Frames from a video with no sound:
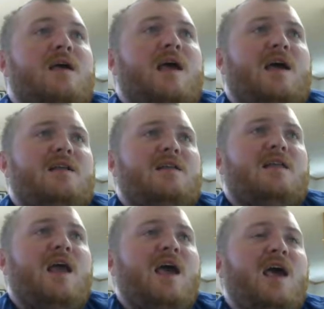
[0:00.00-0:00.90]
And
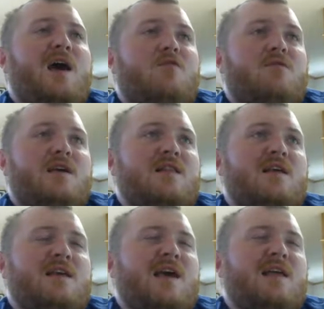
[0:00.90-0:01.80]
now, take a
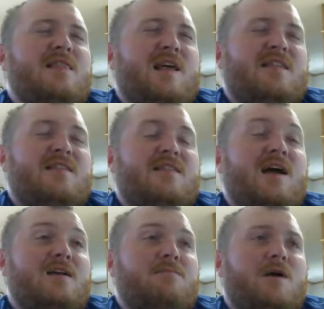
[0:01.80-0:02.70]
look at the
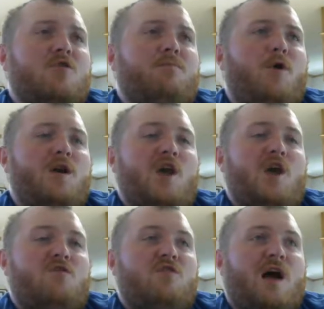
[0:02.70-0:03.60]
stock market report
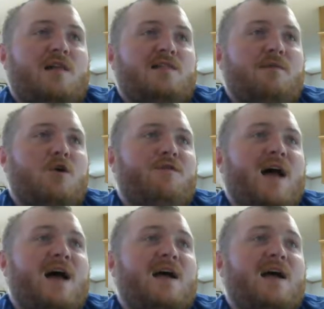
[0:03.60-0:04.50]
at
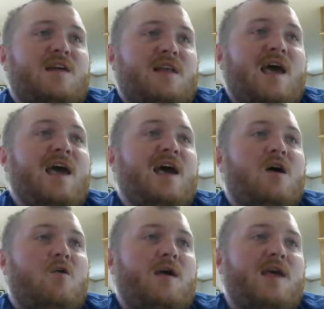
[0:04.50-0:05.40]
11.05. The
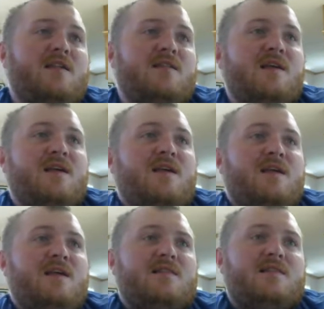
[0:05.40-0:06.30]
Dow is
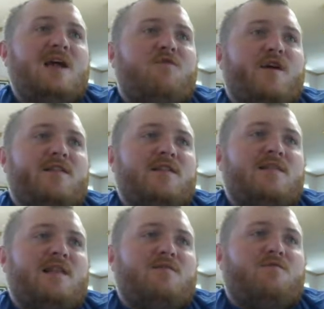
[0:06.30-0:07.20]
down
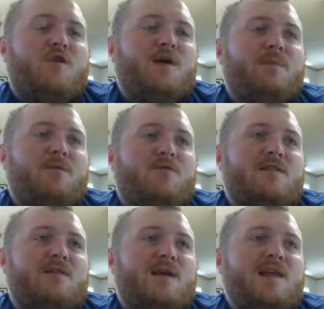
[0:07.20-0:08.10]

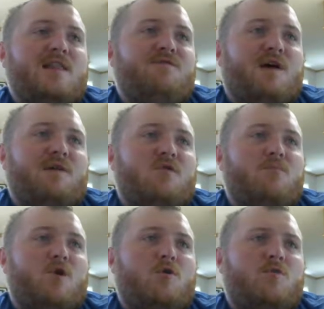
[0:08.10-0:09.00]
46.45.27.
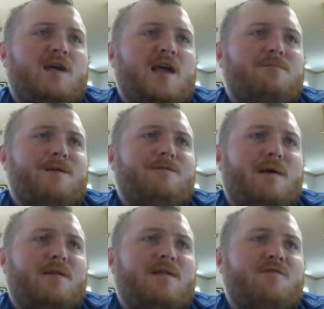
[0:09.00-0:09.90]
18,502.03. SP
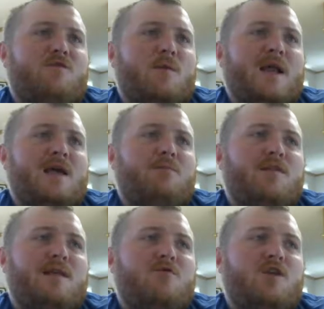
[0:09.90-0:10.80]
5 down
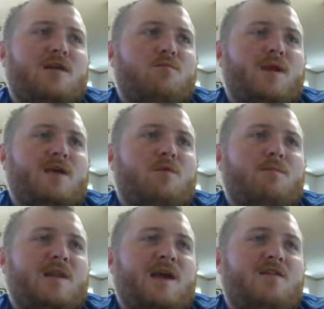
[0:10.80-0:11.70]
49.72 at
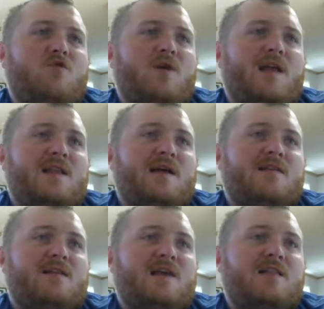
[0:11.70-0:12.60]
181.92. And
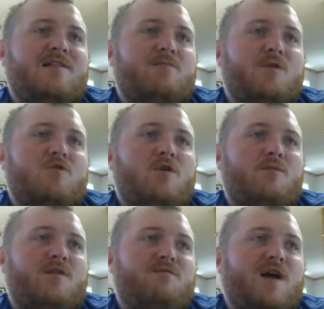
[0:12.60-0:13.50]
NASDAQ down 6.3
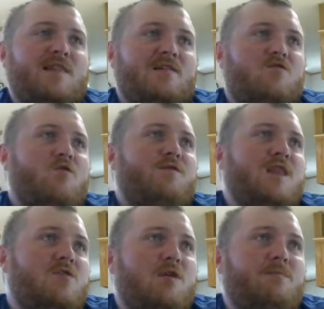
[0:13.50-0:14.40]
points at
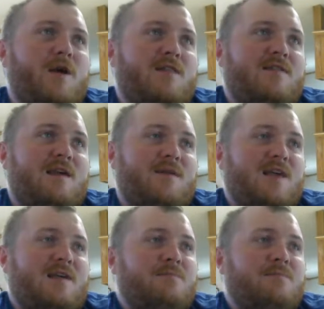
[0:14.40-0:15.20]
5,253.70.